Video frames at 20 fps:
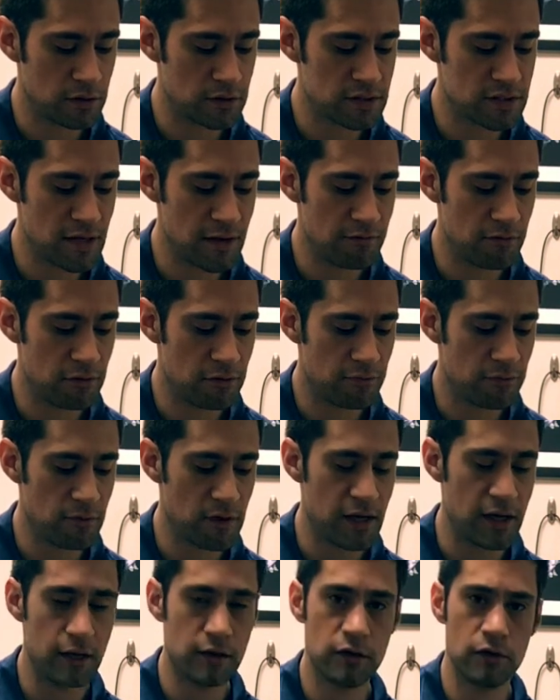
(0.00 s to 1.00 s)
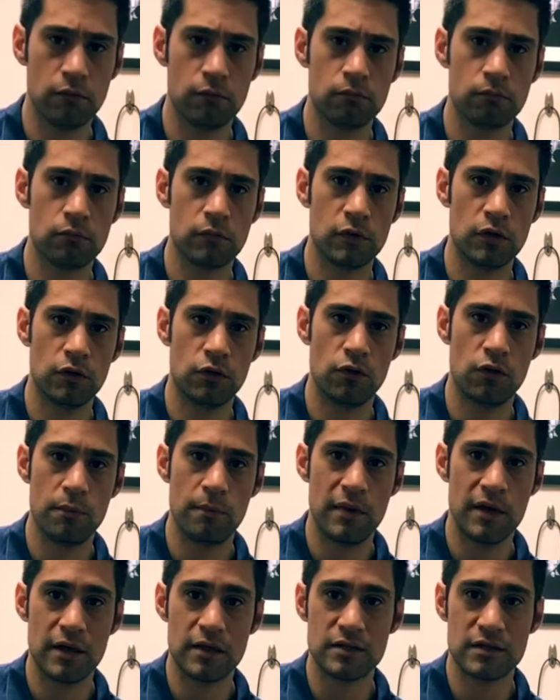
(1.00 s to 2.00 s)
7th fret. You do the
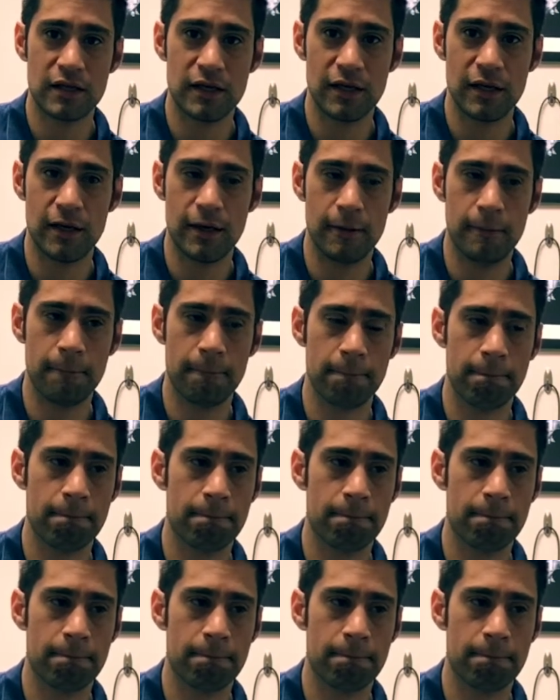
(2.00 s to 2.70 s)
bends again.